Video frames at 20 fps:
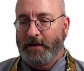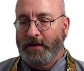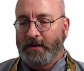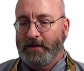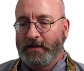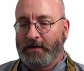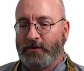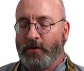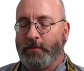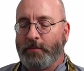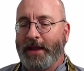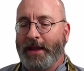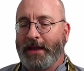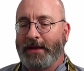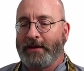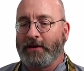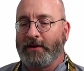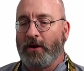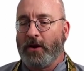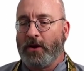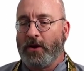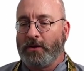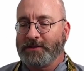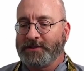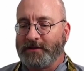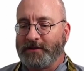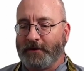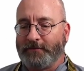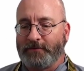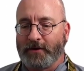to abandon all
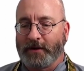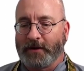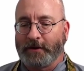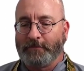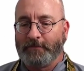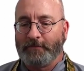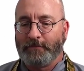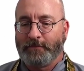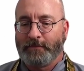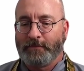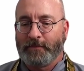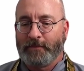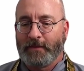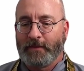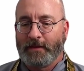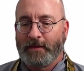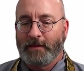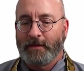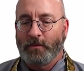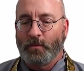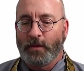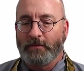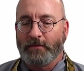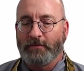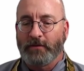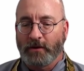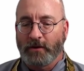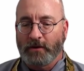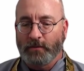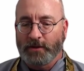suffering, we've
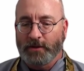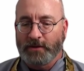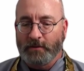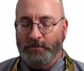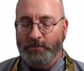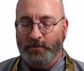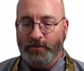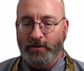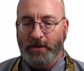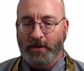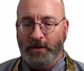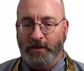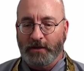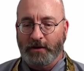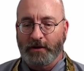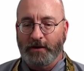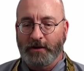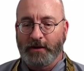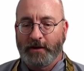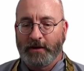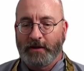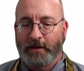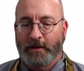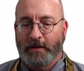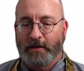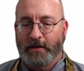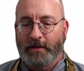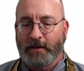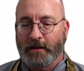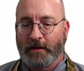learned what the Buddha learned
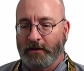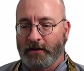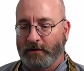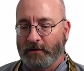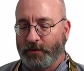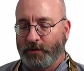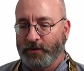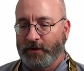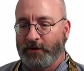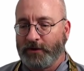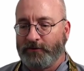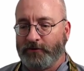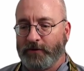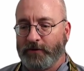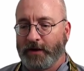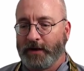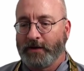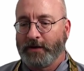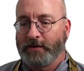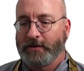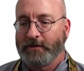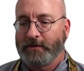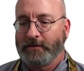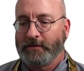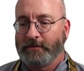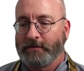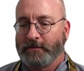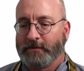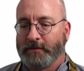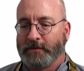under the Bodhi tree.
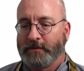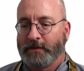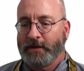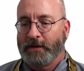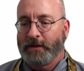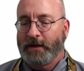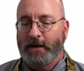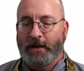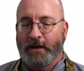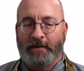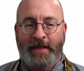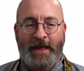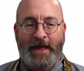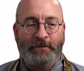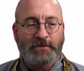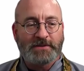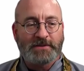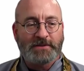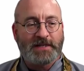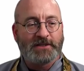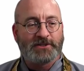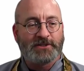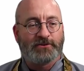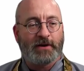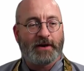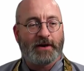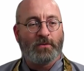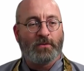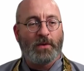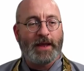And that was his
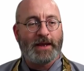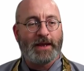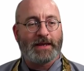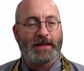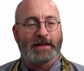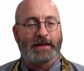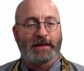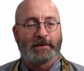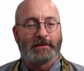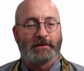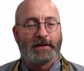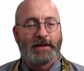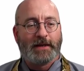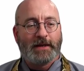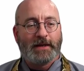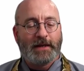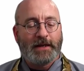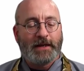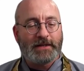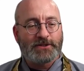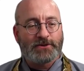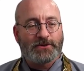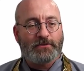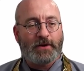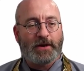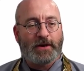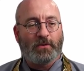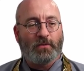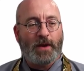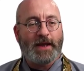great awakening. His
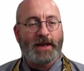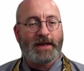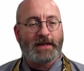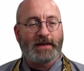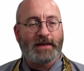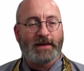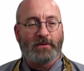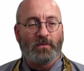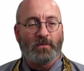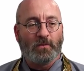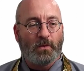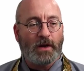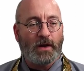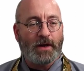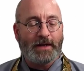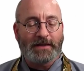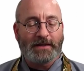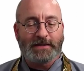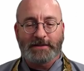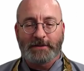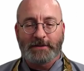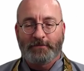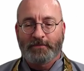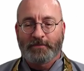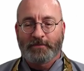great awakening was